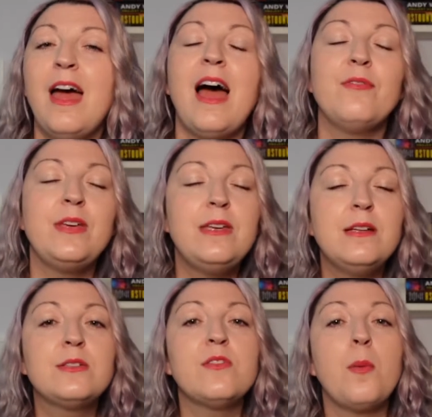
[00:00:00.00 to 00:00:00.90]
have a
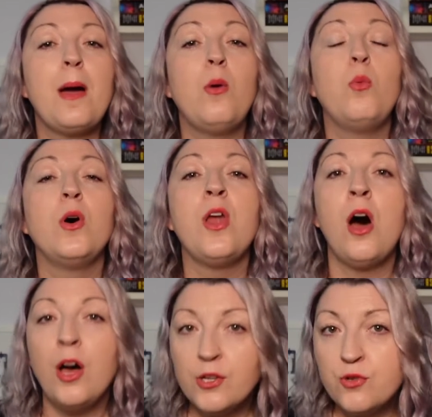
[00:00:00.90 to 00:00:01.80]
yield of about
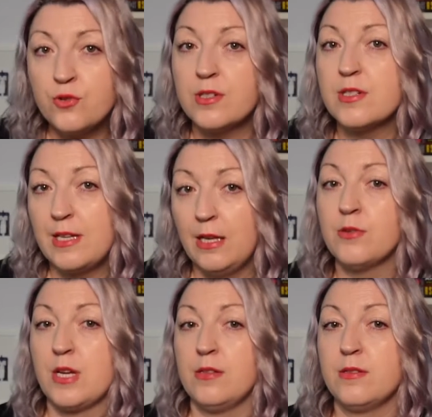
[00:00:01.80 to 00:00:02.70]
100
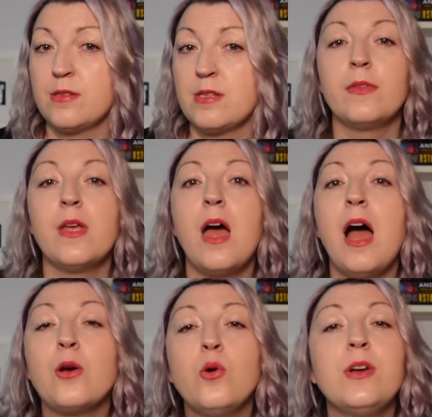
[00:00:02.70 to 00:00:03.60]
kilotons.
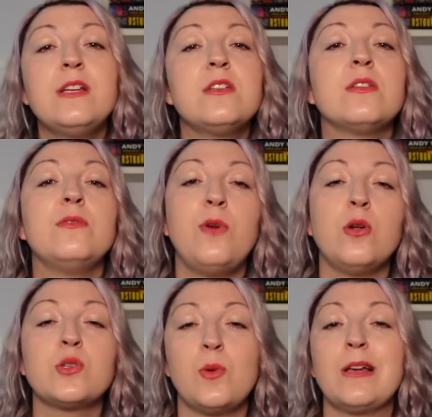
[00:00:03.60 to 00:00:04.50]
According to the
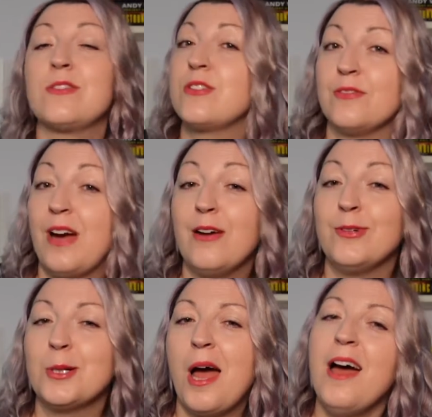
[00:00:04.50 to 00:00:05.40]
Vault Dweller
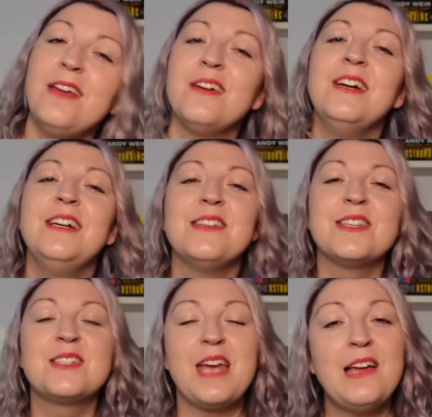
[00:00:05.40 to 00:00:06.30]
Survival Guide,
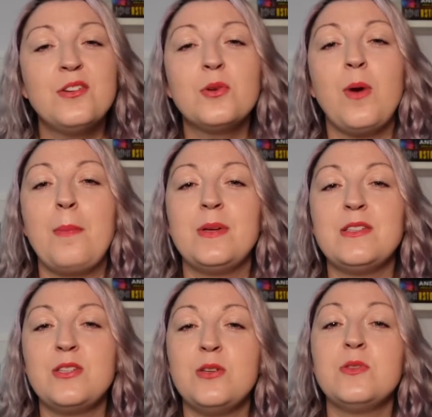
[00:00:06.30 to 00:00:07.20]
the standard
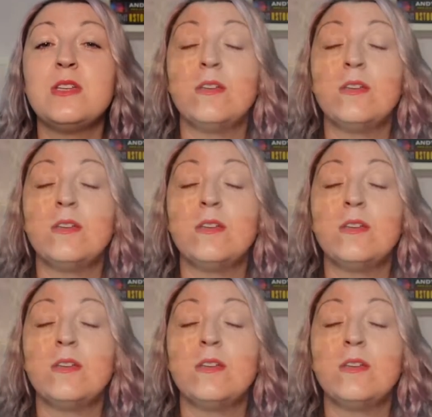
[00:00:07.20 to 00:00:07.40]
weapons used